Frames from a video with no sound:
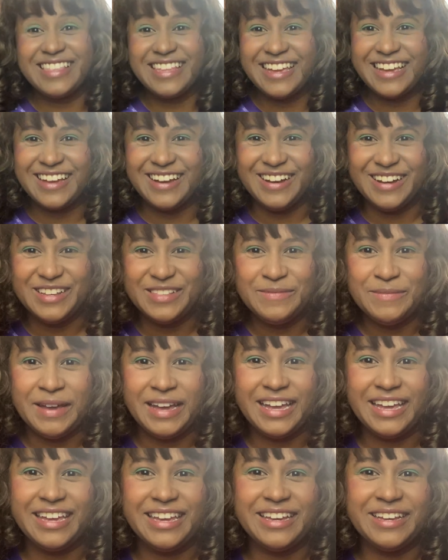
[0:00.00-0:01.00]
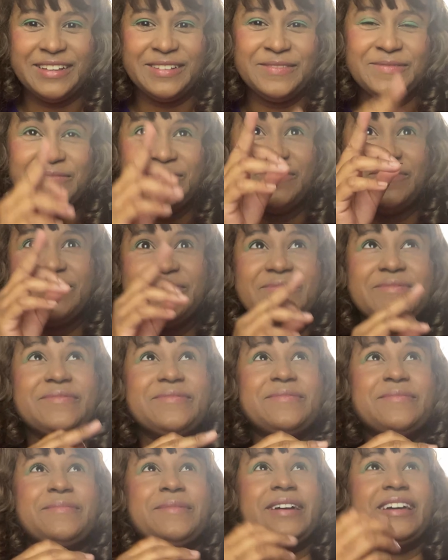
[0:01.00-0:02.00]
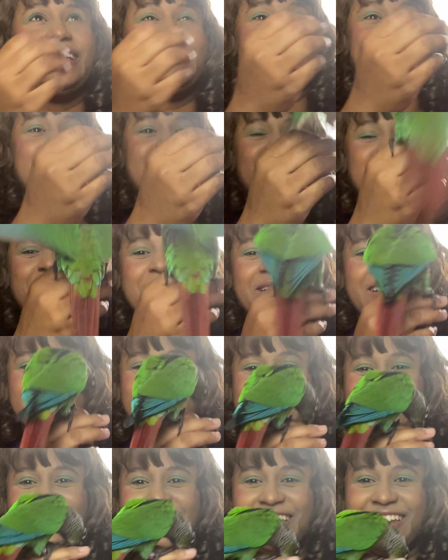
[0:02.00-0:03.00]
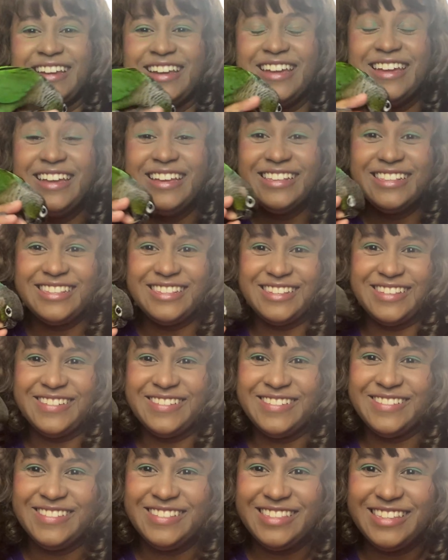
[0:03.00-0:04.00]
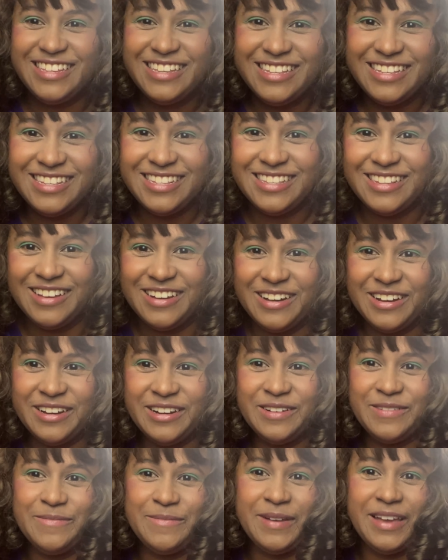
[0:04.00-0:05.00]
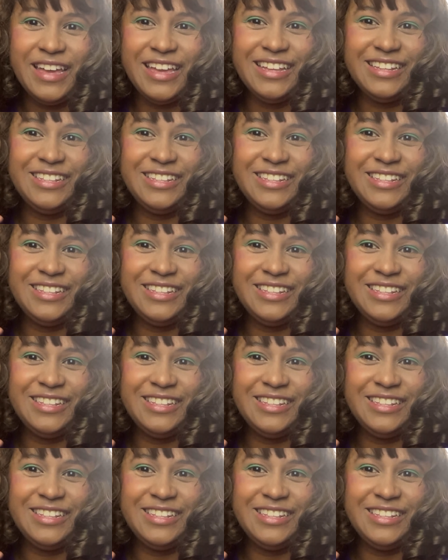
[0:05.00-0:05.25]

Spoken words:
like on my my softbox here. So these are my